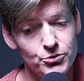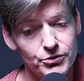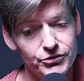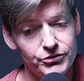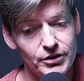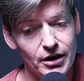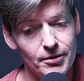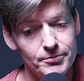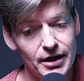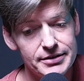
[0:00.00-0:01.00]
who was
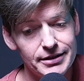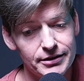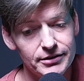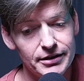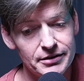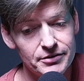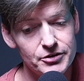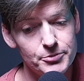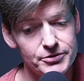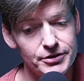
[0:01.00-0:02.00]
um, articulating
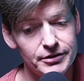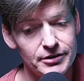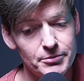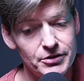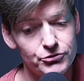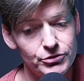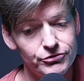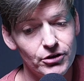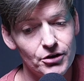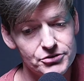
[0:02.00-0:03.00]
this particular ministry
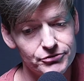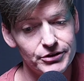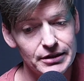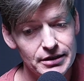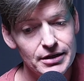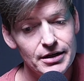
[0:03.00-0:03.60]
philosophy.